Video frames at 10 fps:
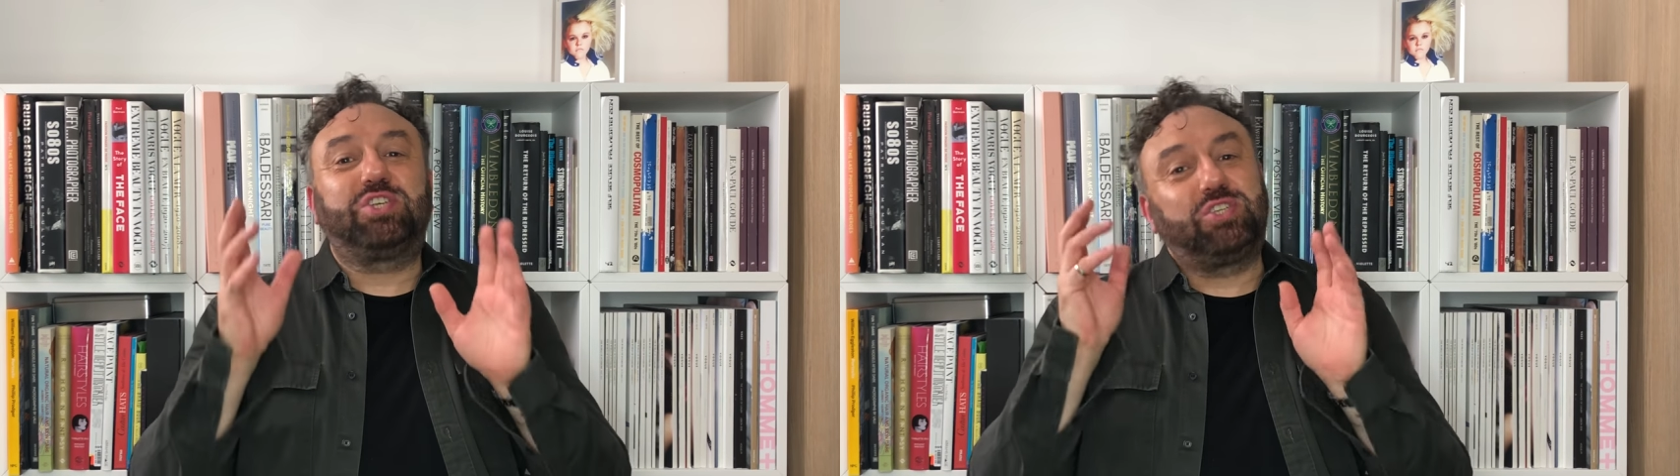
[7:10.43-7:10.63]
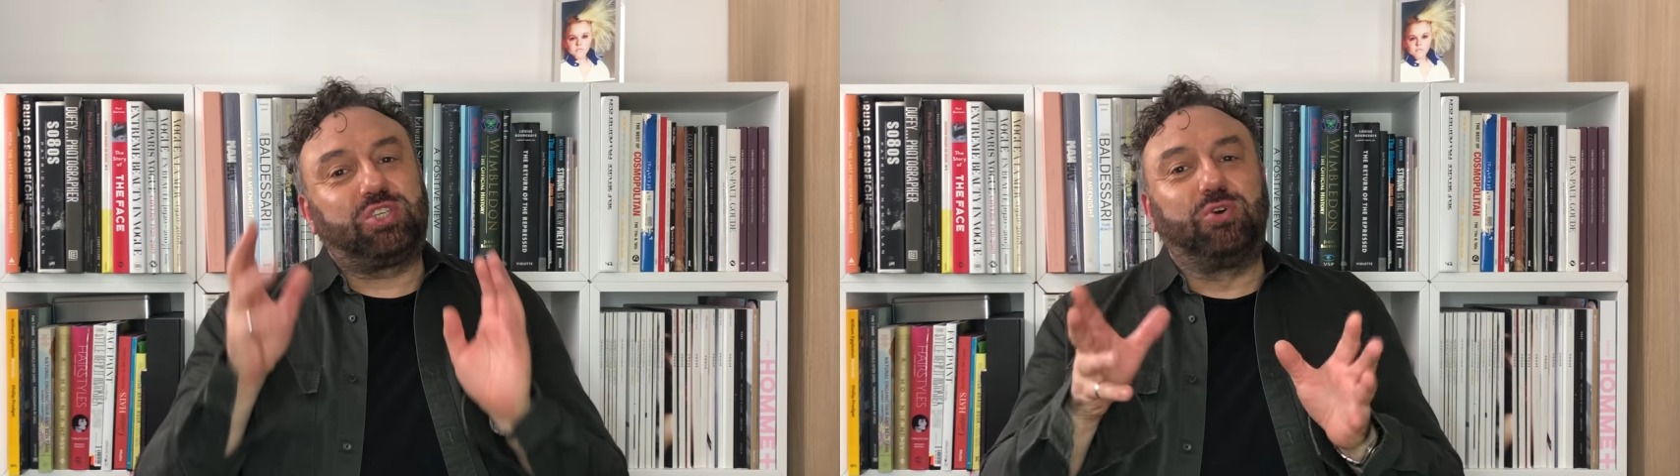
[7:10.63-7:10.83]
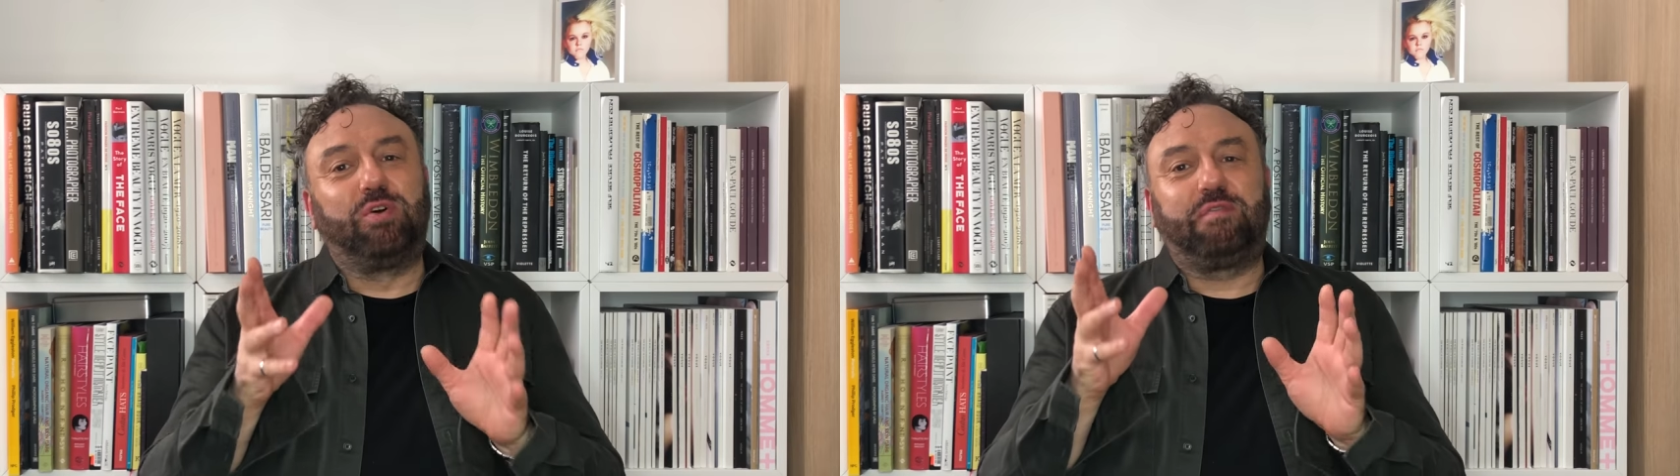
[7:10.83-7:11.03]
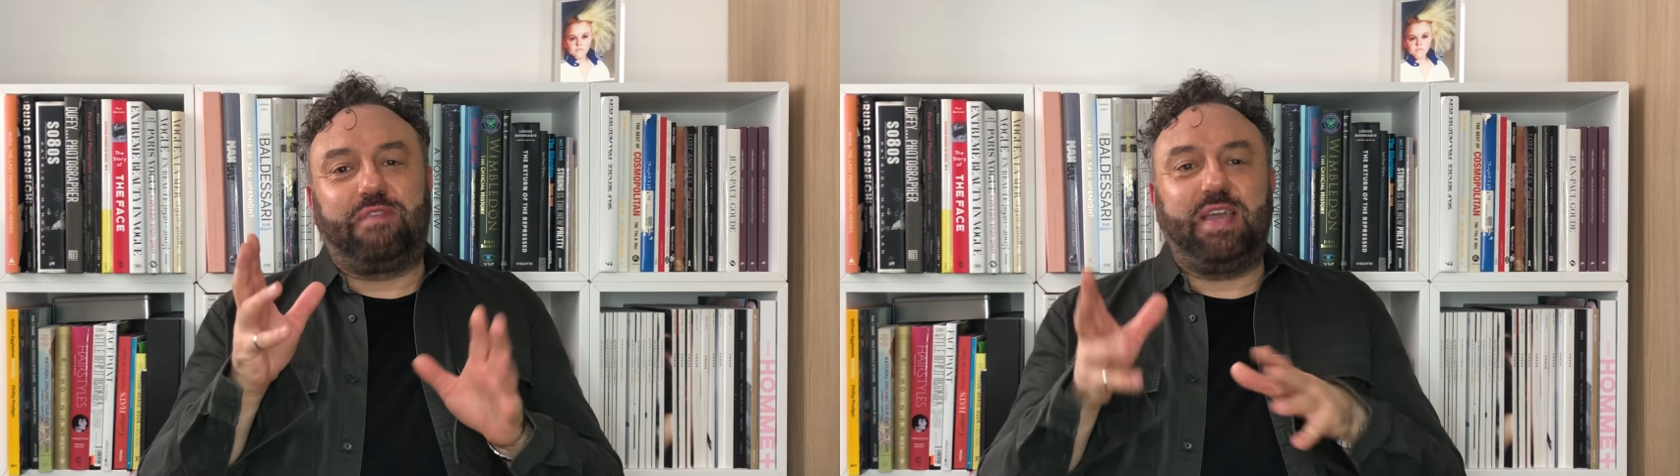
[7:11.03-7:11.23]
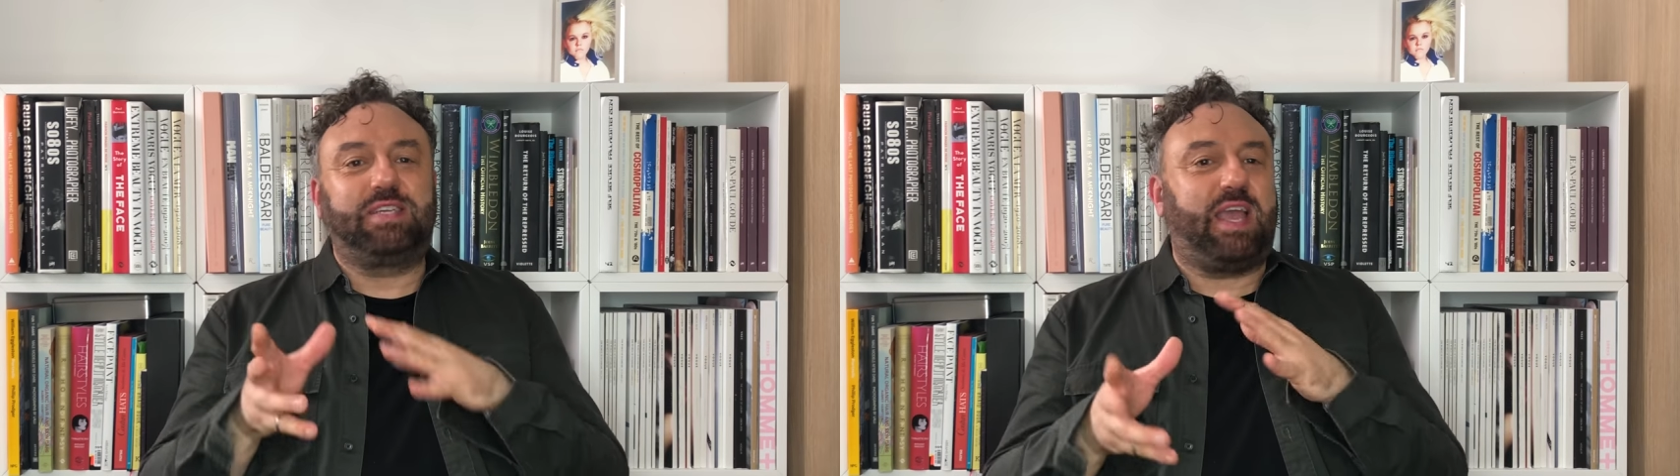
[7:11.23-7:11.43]
short
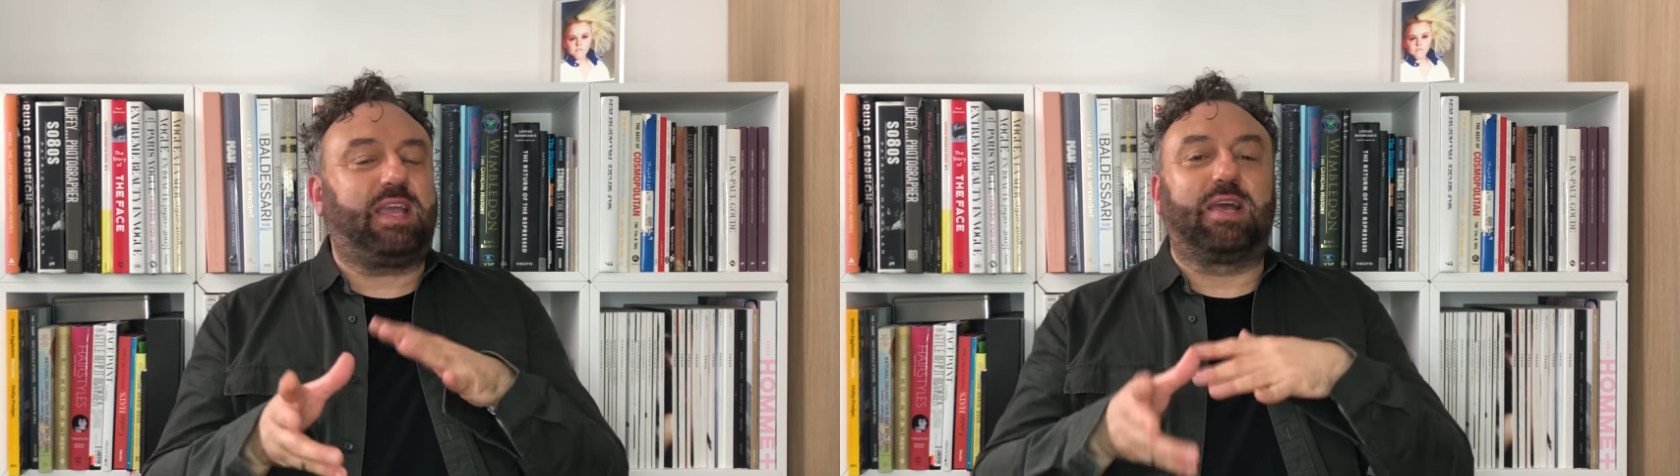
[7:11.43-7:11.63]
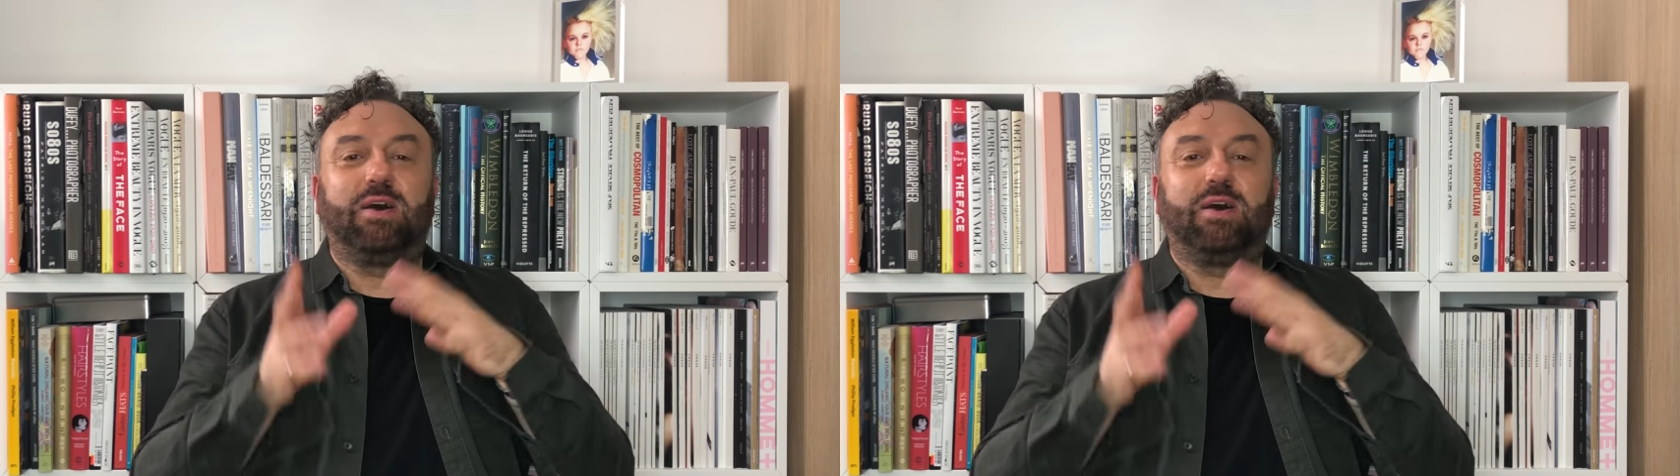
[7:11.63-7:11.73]
fade haircut